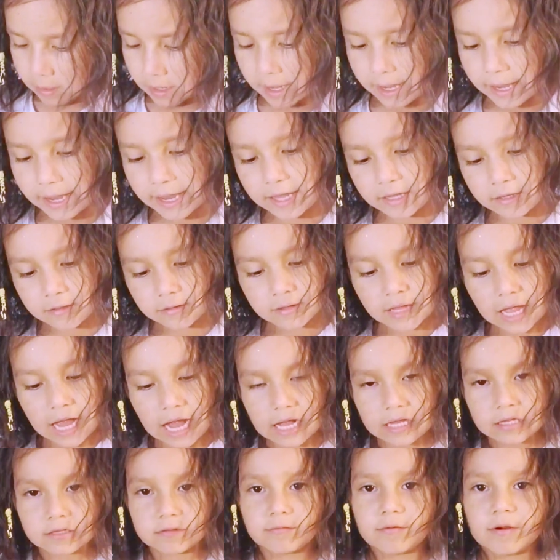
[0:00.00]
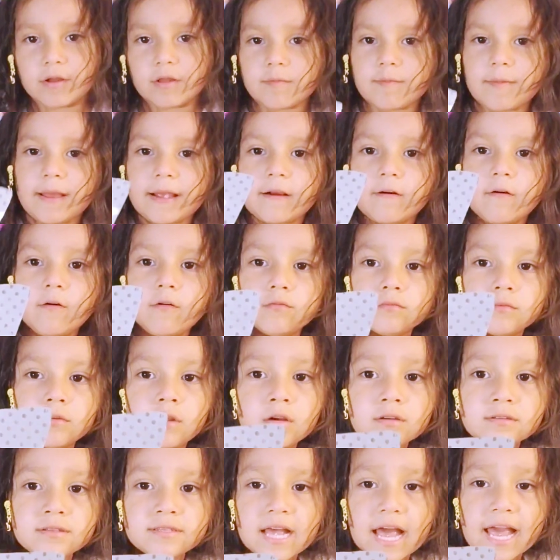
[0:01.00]
And that's what my cone
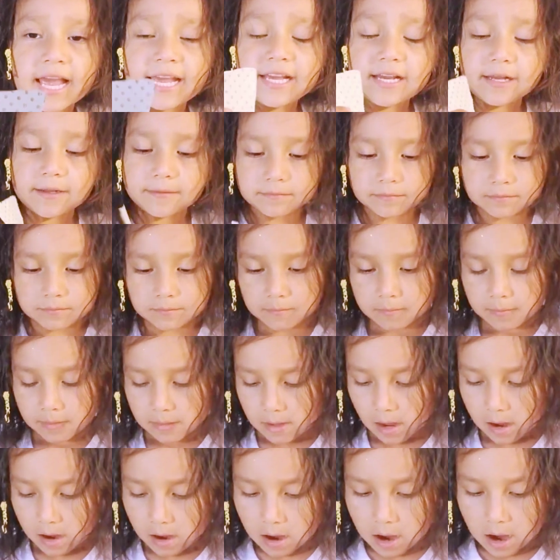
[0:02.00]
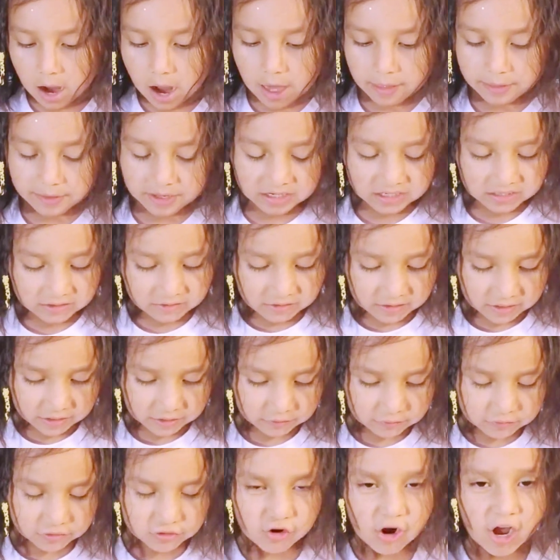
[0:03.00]
looks like. And then you're
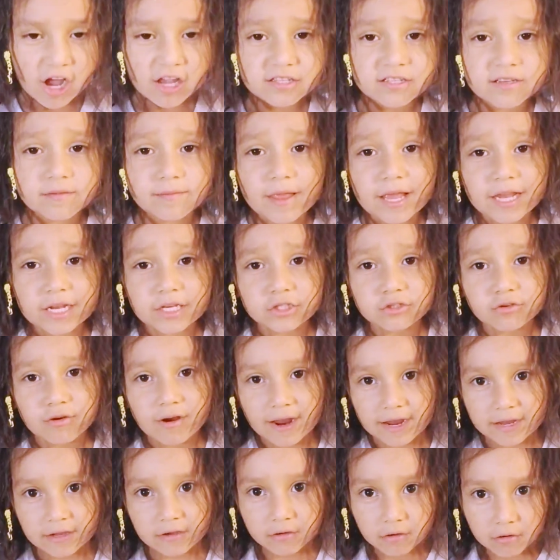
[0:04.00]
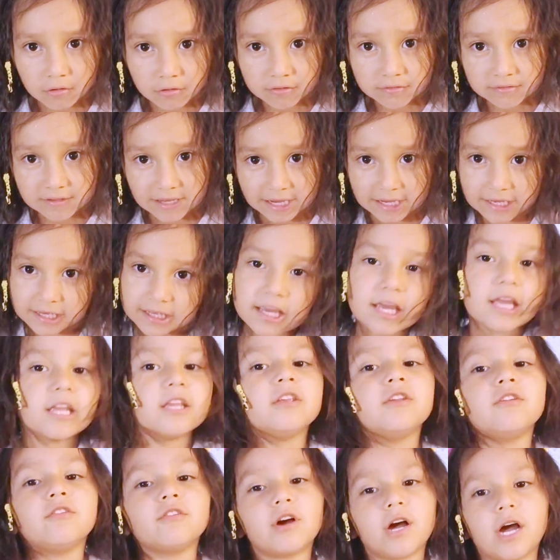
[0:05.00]
going to draw some like triangles, like
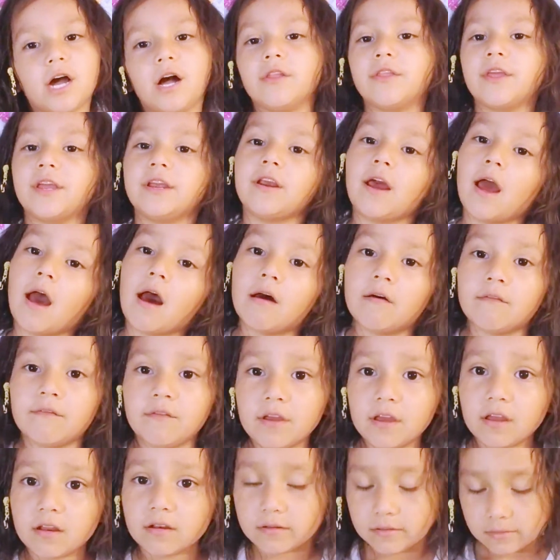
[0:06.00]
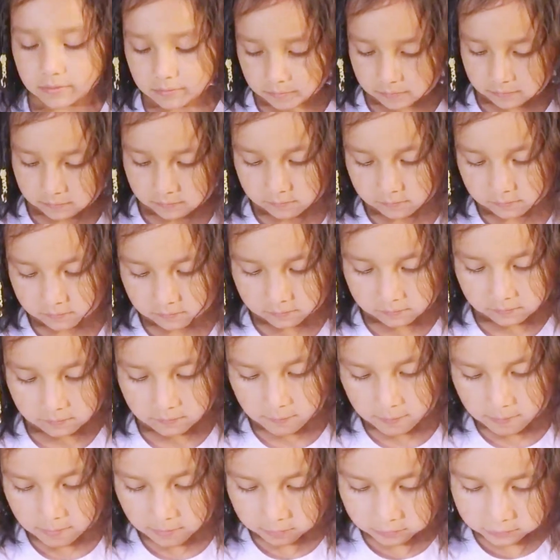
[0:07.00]
you know how they have it.
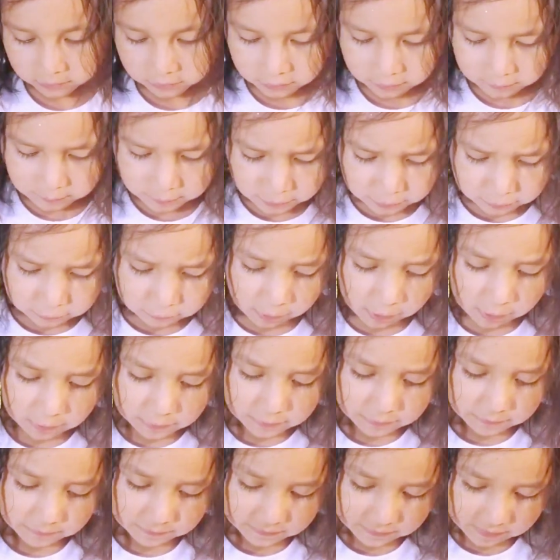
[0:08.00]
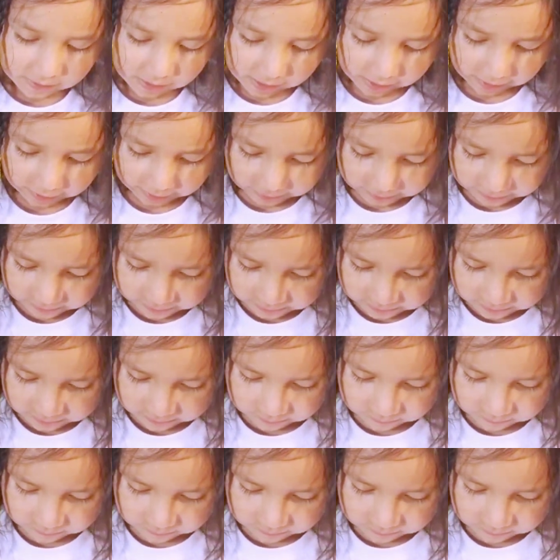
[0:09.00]
So I'm going to draw those lines.